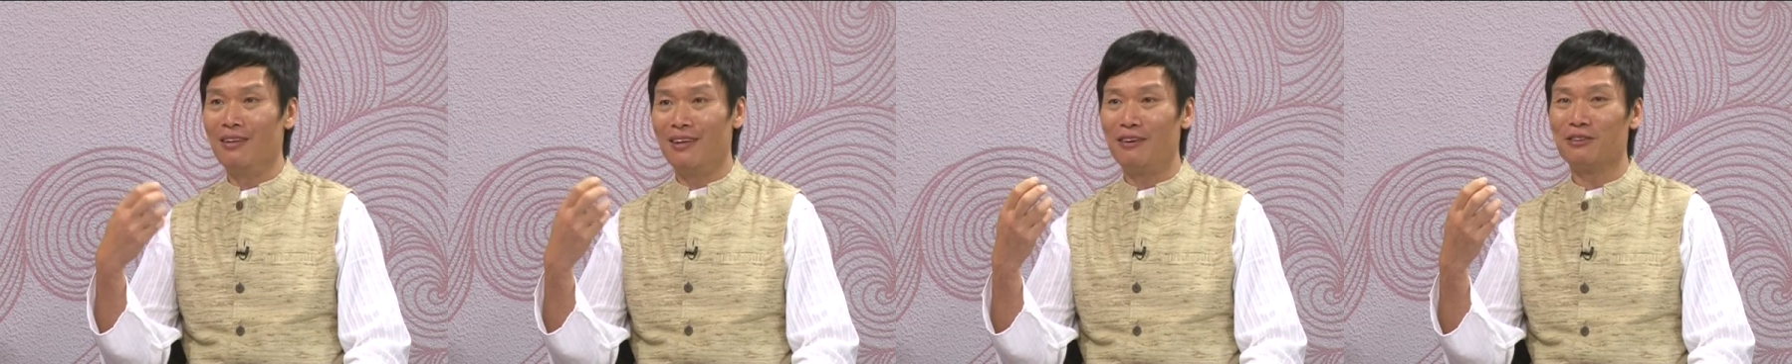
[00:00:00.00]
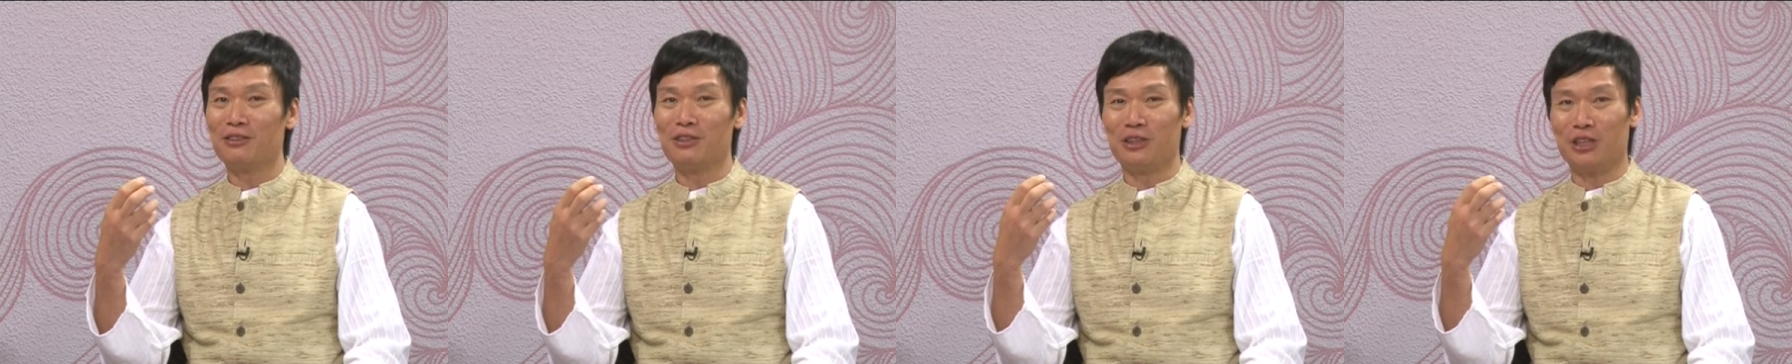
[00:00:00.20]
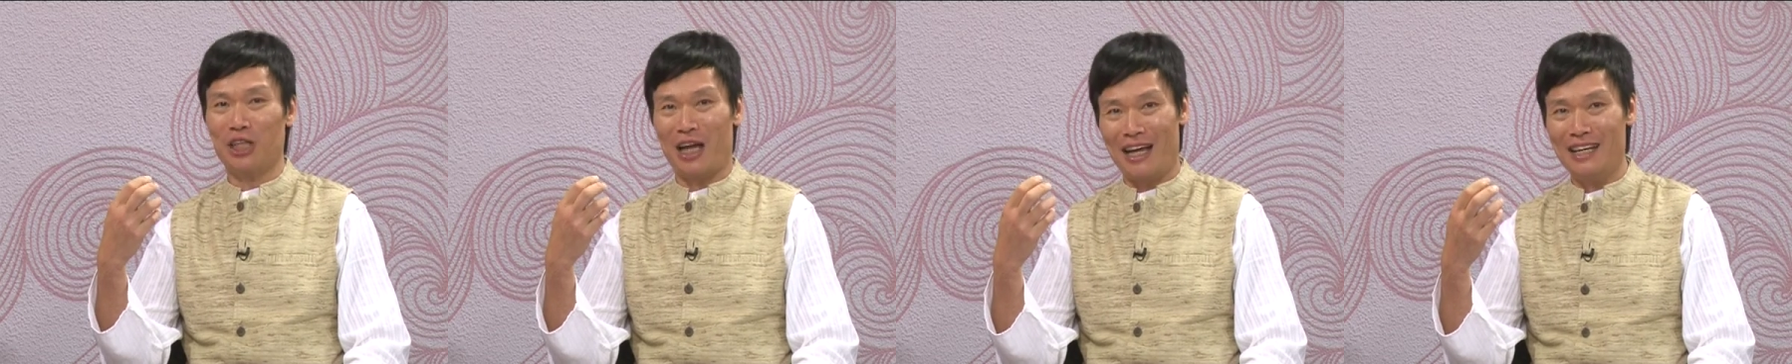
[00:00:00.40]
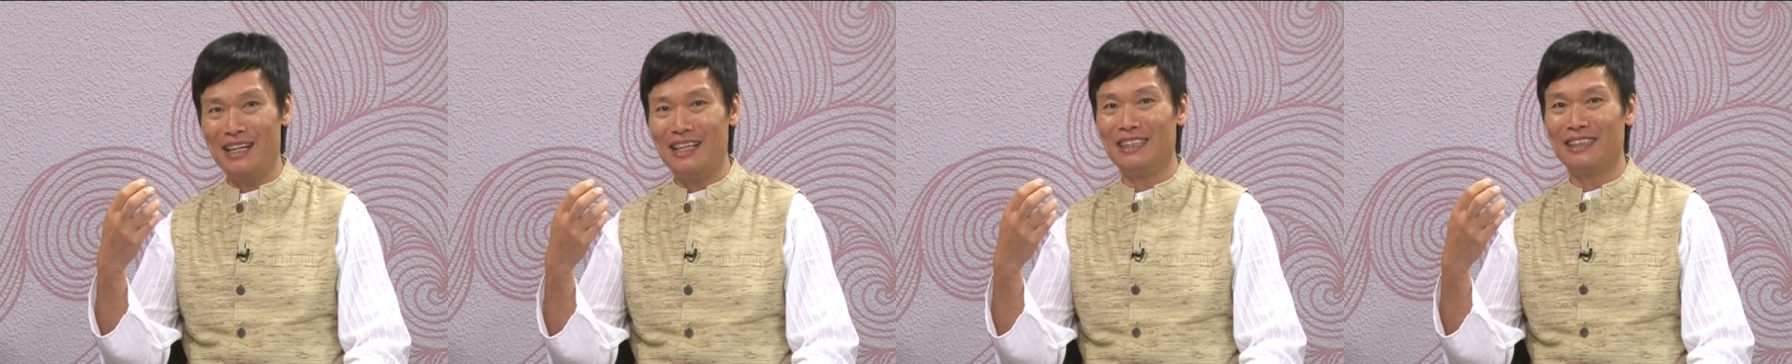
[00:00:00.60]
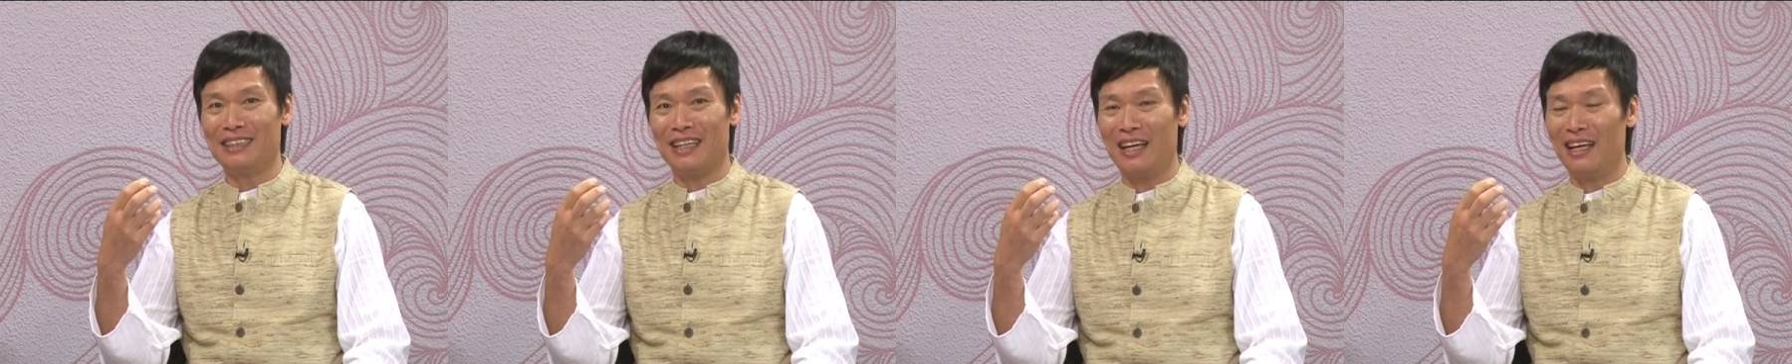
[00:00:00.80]
There's a
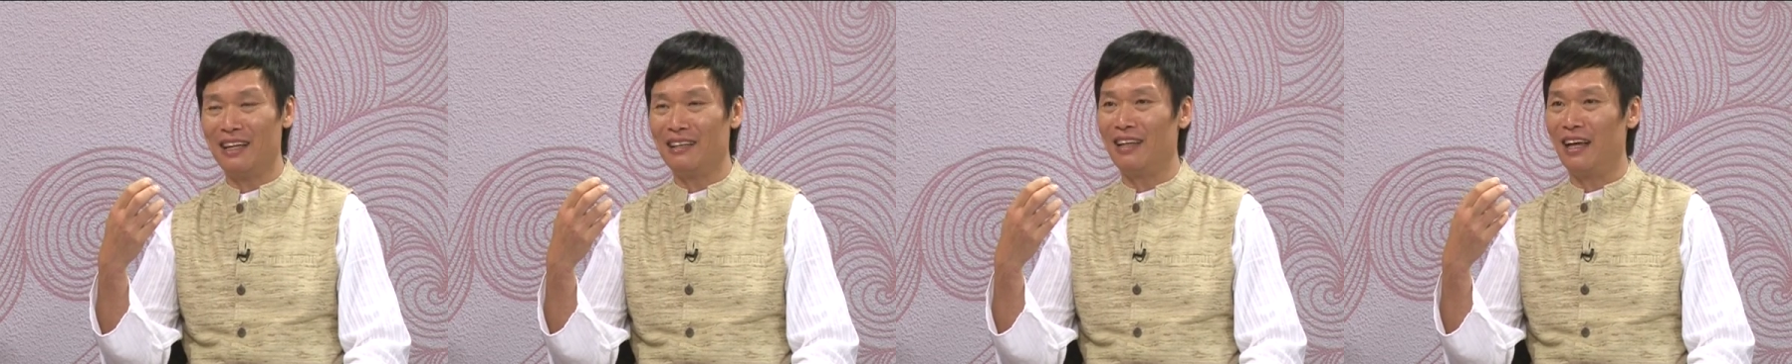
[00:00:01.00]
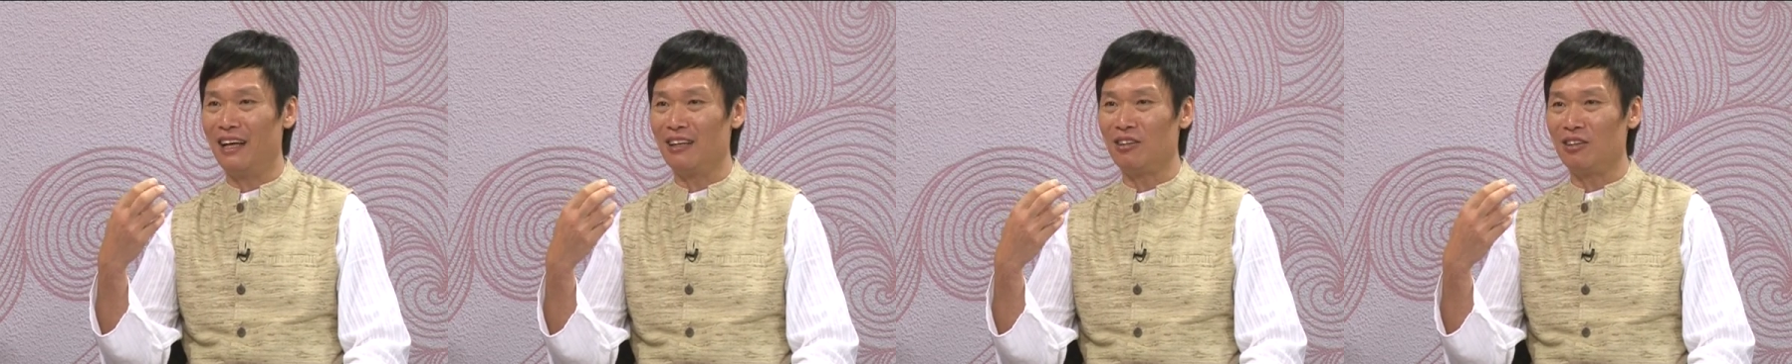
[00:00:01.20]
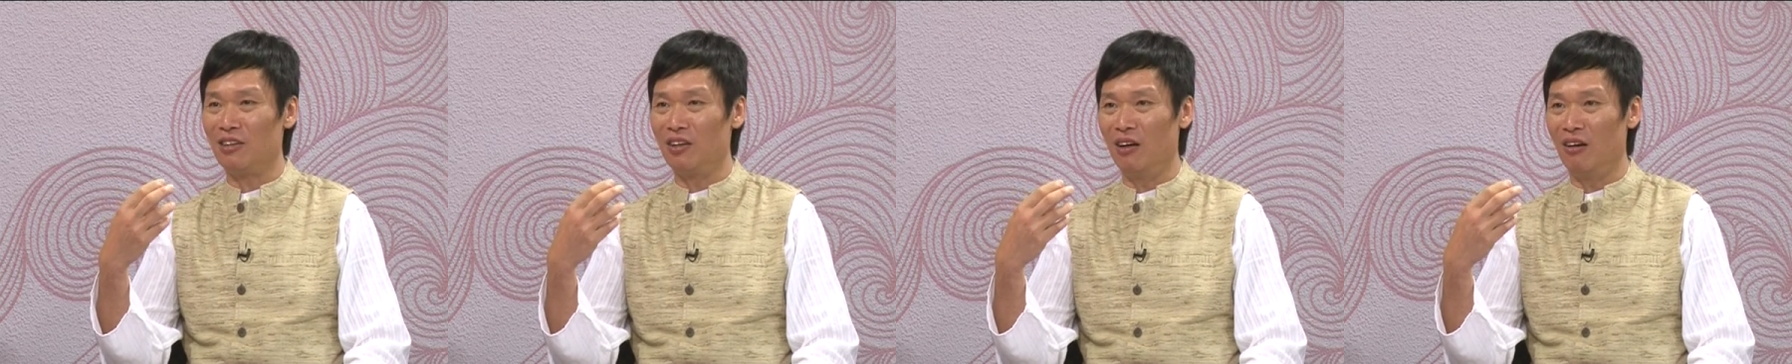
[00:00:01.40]
Chinese saying that,